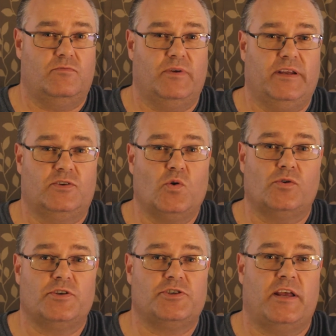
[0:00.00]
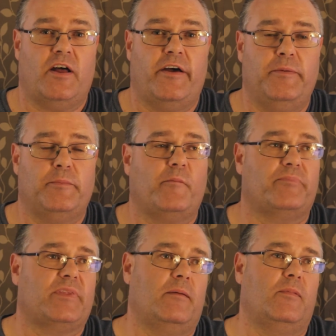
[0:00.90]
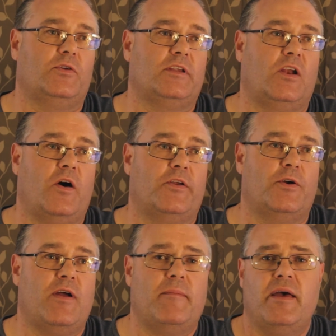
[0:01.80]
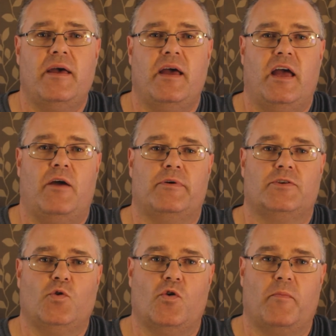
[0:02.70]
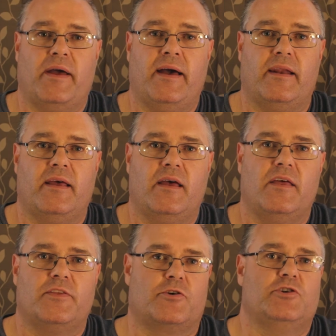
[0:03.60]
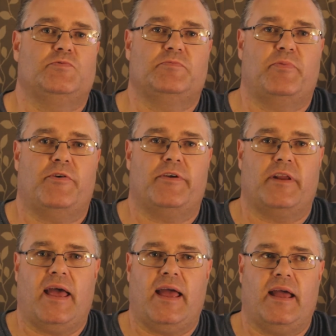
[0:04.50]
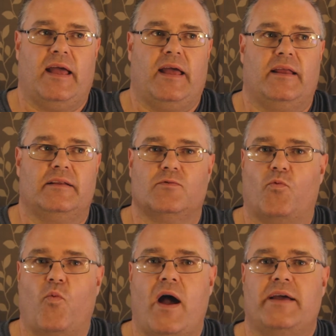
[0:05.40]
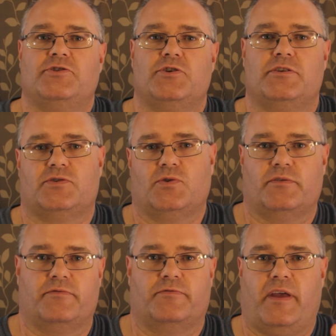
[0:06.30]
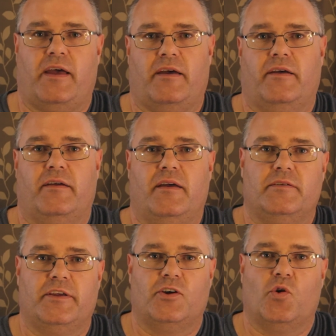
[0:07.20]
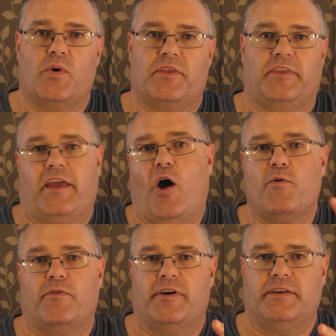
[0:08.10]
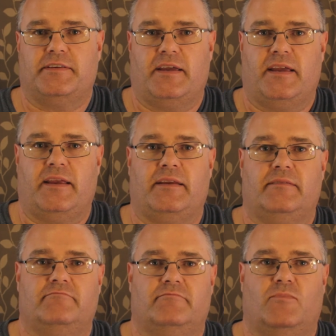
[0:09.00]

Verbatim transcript: we're gonna talk to Jen, I hope. I'm looking to line her up, and we're gonna talk about the Christmas period and ways you can sort of, you know, deal with the overeating,